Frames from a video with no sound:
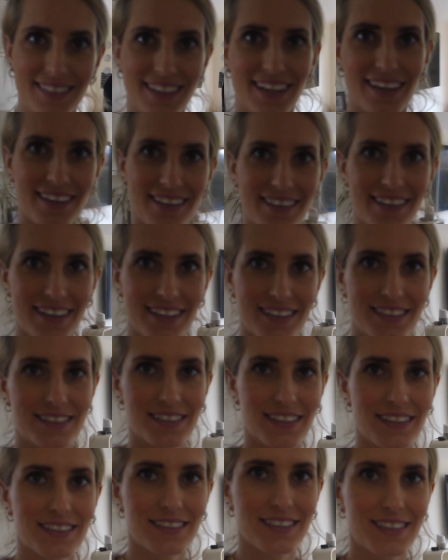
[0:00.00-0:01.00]
So it's
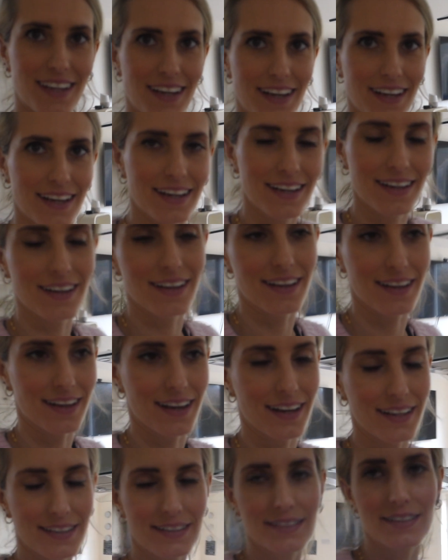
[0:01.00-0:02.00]
Sunday
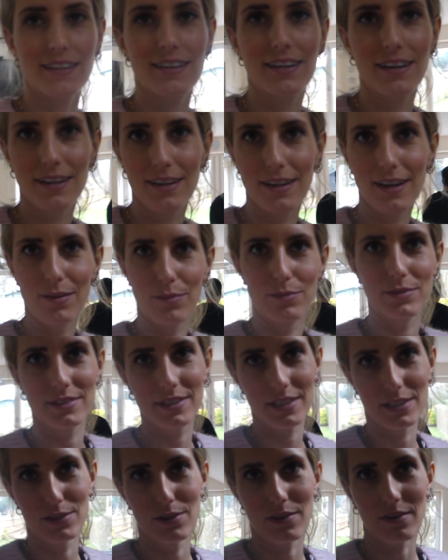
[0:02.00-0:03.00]
and
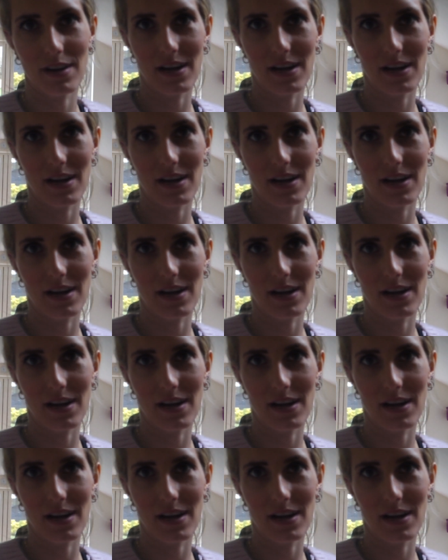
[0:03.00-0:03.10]
did not